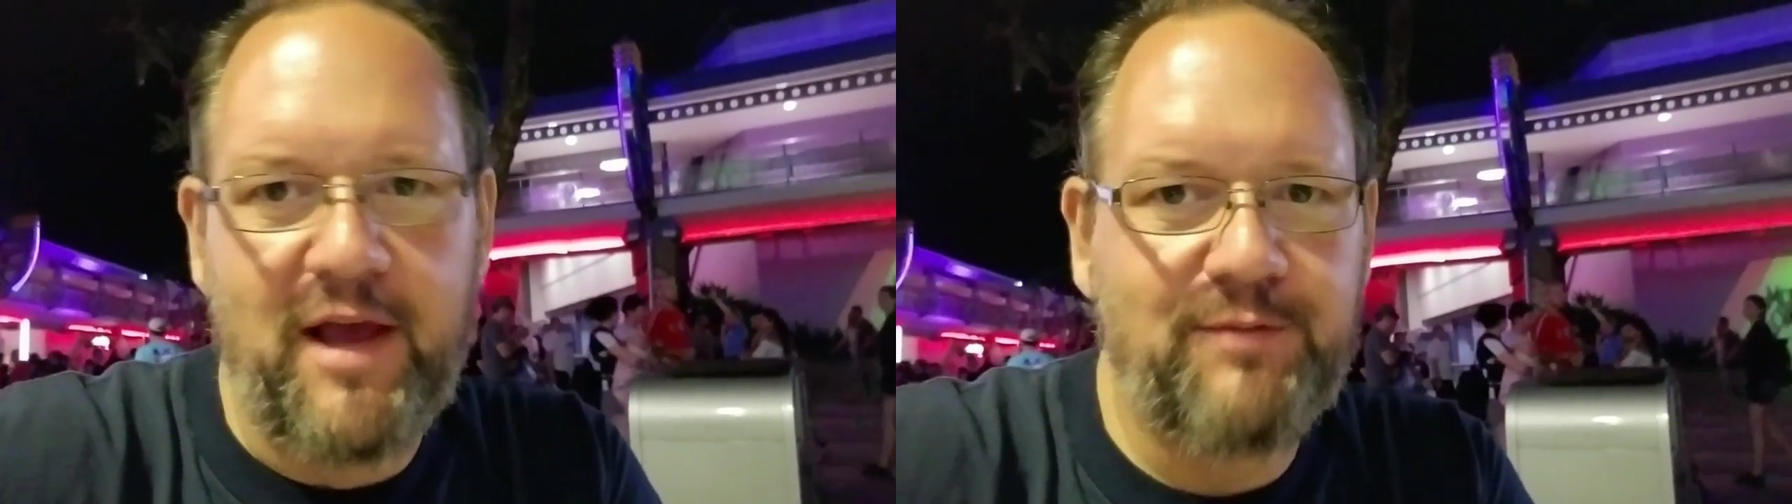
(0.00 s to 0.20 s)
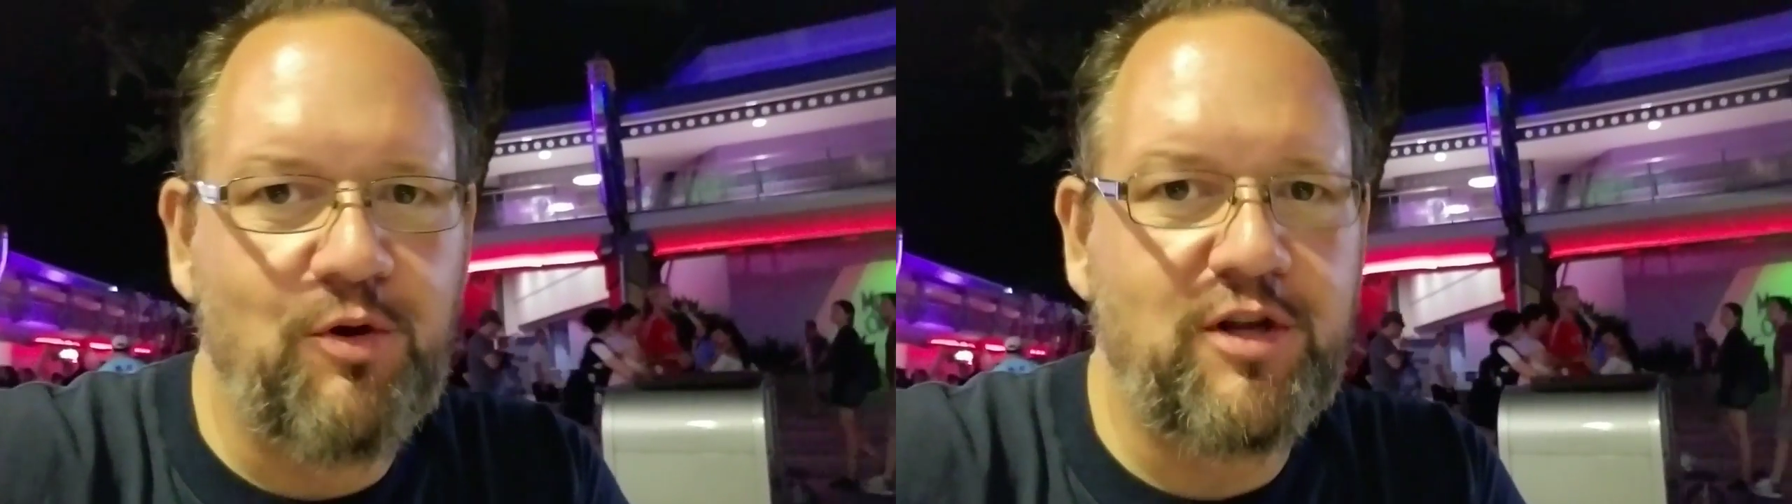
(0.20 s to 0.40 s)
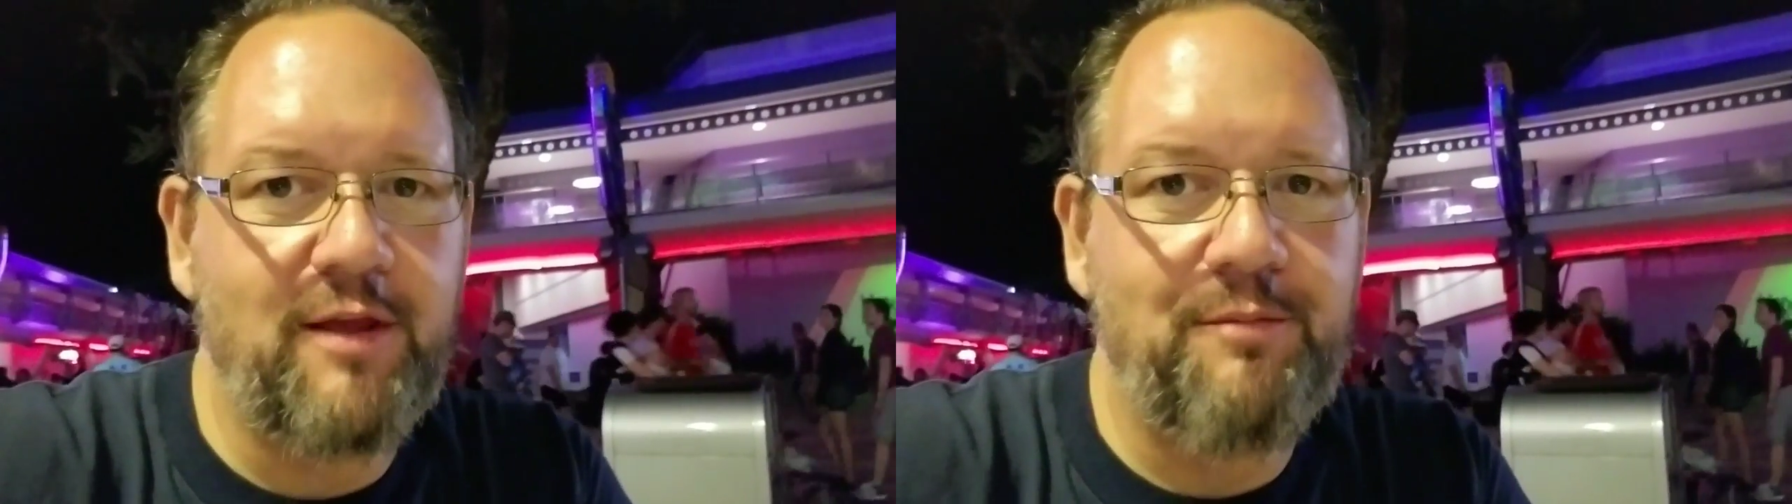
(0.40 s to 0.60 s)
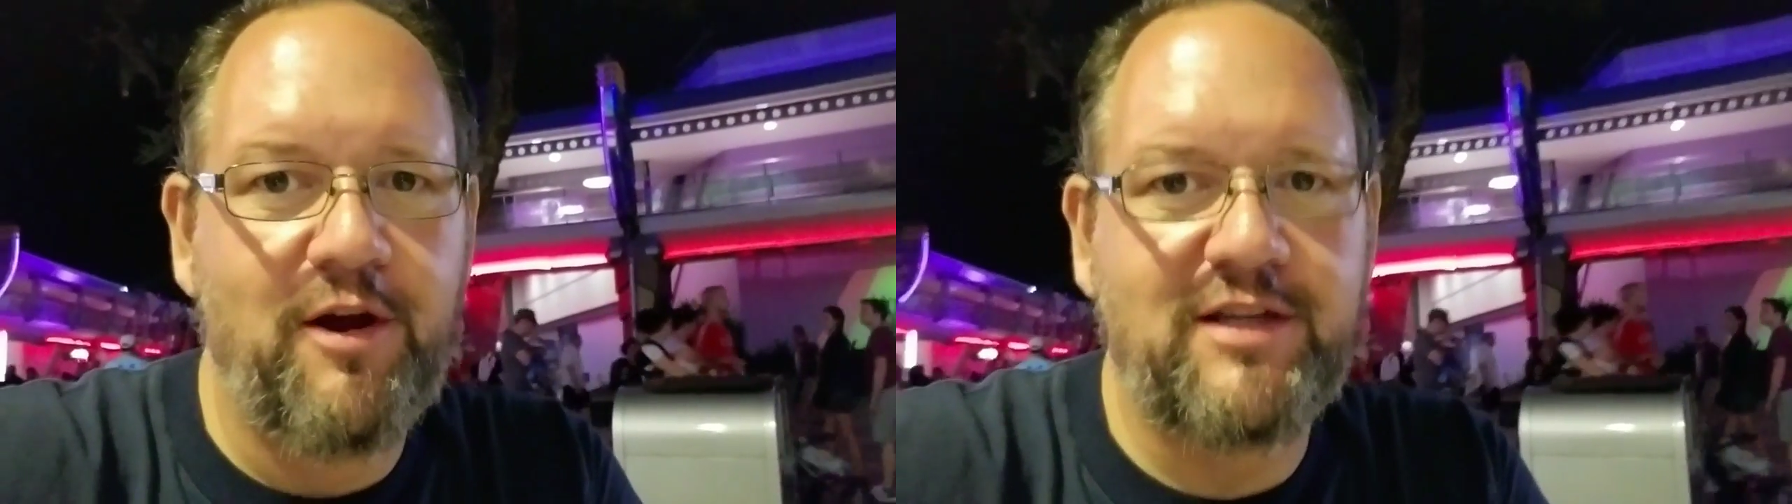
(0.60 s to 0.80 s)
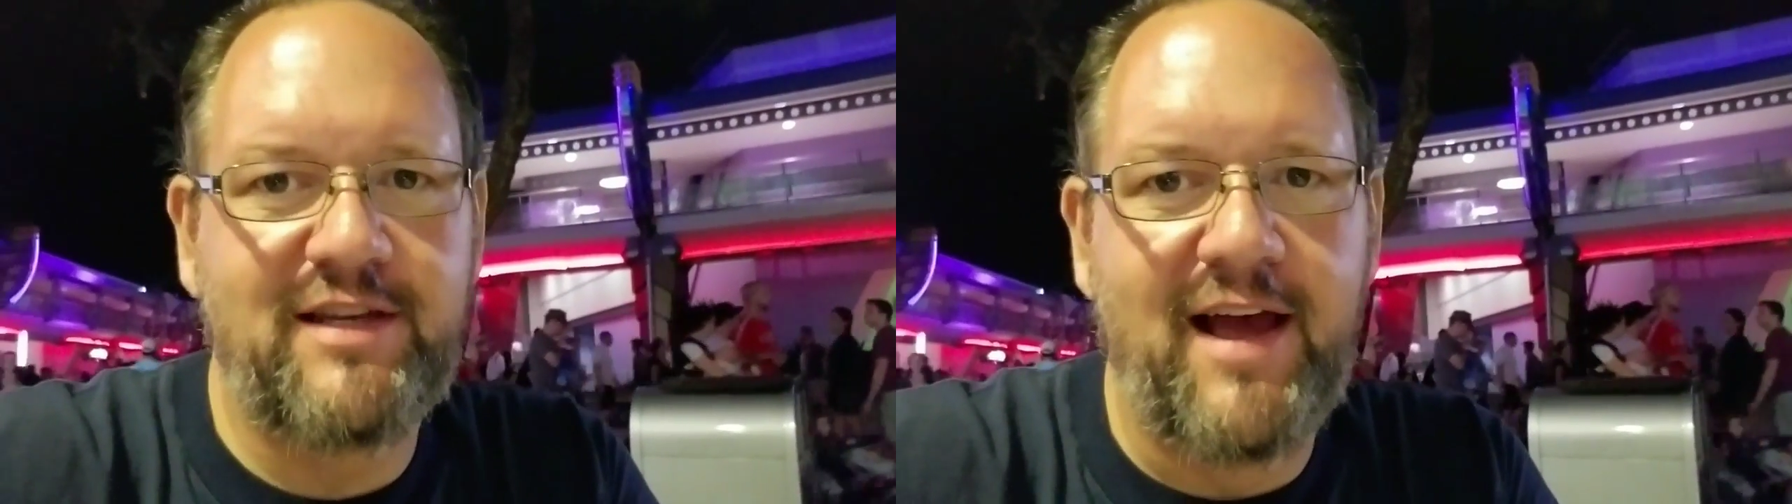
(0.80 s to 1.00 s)

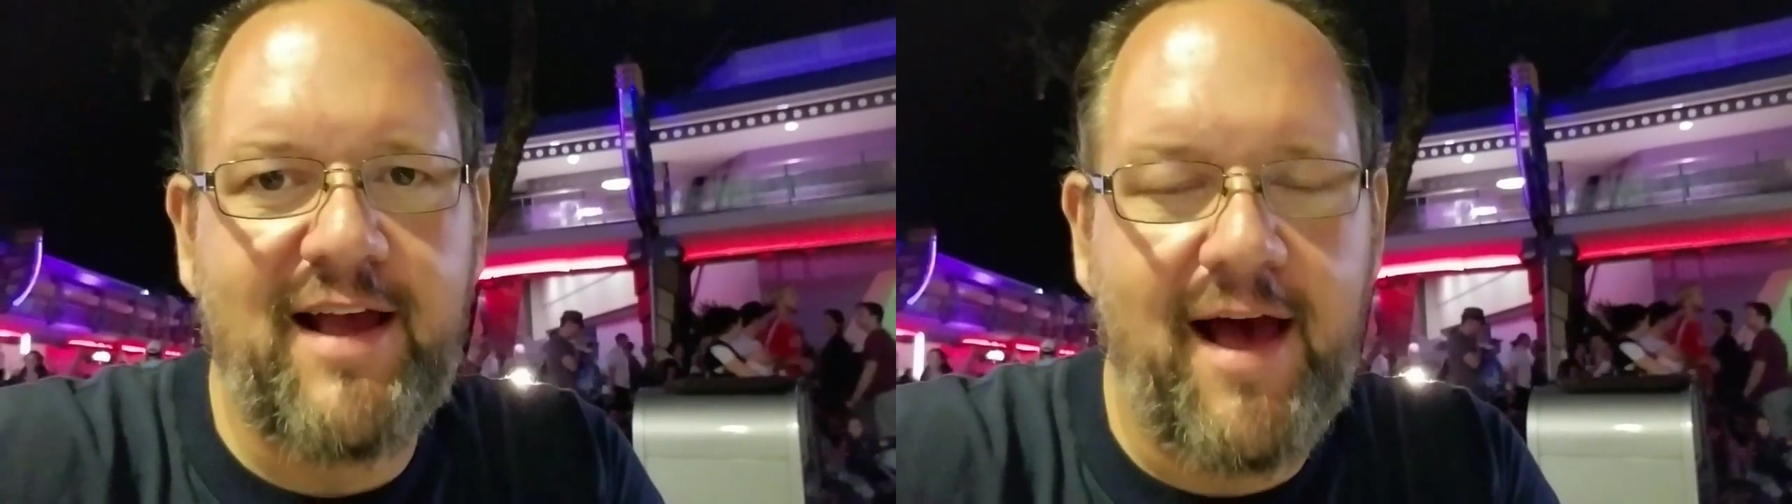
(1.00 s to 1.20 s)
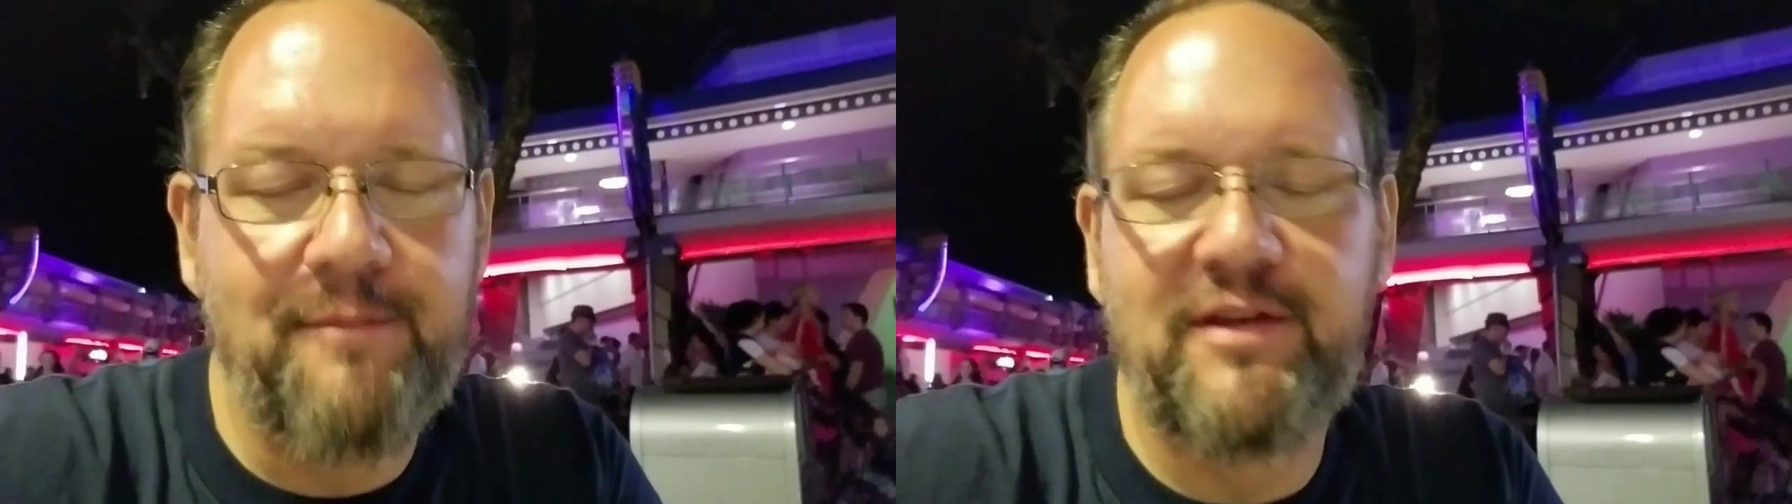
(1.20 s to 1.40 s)
PassportToTheParks.com.